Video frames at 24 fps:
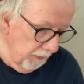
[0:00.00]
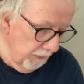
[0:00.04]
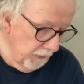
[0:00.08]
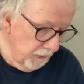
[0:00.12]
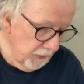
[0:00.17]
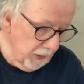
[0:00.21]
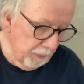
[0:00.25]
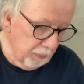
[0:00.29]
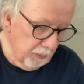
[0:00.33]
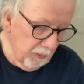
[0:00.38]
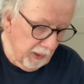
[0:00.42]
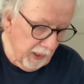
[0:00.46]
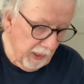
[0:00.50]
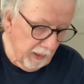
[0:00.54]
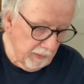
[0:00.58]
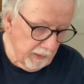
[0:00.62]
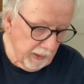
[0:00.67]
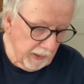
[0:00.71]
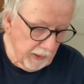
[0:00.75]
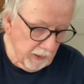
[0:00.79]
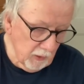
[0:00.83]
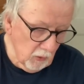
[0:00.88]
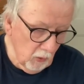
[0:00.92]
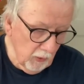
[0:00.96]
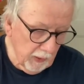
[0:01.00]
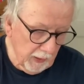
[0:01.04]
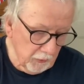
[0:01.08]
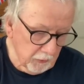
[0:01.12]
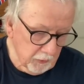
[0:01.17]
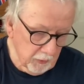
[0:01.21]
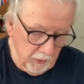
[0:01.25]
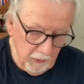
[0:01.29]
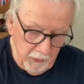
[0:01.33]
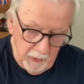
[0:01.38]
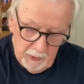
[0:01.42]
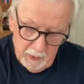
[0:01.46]
Tipperary and all that
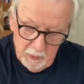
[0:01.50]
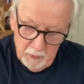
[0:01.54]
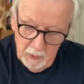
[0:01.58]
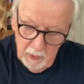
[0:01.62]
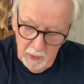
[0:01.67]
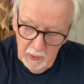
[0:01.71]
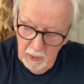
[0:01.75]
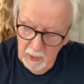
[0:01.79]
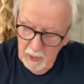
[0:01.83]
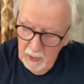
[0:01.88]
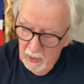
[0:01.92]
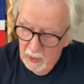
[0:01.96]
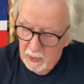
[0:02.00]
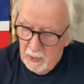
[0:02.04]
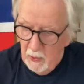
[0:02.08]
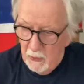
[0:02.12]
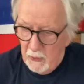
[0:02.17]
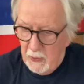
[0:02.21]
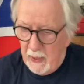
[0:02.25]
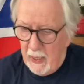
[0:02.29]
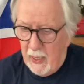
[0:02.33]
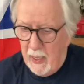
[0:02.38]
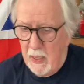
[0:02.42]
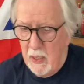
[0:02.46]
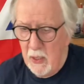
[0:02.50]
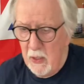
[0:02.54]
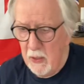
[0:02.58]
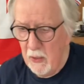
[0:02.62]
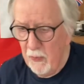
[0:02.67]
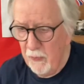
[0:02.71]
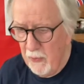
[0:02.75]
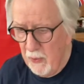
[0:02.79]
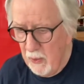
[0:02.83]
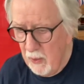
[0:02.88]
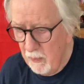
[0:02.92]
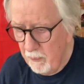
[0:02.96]
sort of thing. And at the end
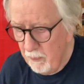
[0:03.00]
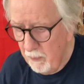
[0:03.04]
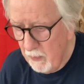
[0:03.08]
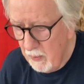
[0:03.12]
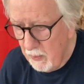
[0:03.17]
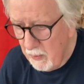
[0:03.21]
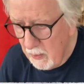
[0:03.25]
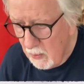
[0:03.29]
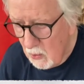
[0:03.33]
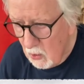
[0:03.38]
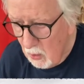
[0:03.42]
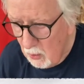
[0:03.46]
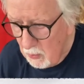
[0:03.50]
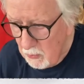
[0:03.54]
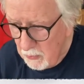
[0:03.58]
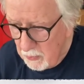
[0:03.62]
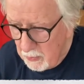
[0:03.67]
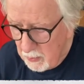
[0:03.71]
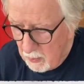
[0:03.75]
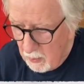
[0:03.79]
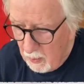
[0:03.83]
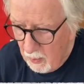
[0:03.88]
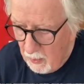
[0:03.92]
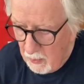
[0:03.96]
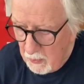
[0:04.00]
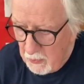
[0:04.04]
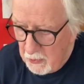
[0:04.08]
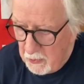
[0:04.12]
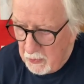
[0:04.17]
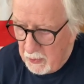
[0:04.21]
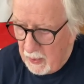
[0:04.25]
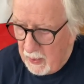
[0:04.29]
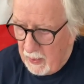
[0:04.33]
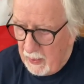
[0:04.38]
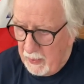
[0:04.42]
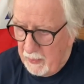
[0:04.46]
of the concert, I
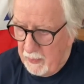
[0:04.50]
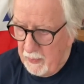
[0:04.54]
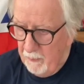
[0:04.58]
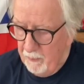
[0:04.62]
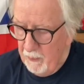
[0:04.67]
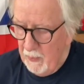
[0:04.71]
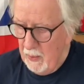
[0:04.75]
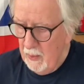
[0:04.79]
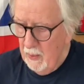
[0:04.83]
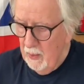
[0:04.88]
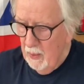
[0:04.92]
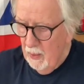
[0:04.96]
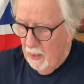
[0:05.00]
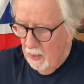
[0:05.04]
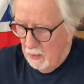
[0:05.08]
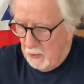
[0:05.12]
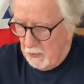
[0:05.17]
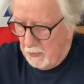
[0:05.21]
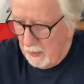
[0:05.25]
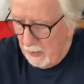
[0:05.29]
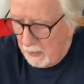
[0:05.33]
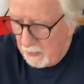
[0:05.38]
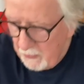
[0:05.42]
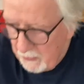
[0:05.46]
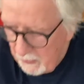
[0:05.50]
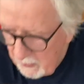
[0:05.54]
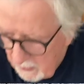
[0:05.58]
said to